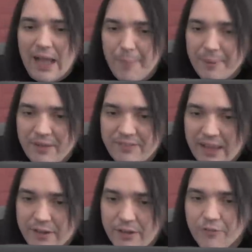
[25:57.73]
up
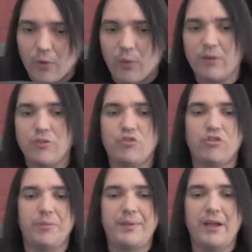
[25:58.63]
executive orders
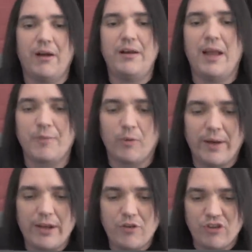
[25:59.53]
should be our number
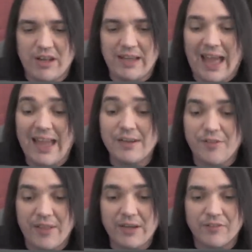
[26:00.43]
one agenda. I
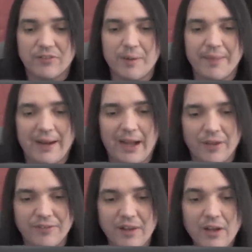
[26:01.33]
can think of something
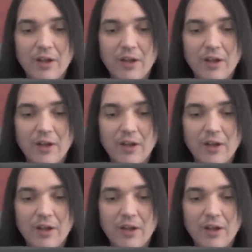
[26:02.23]
else.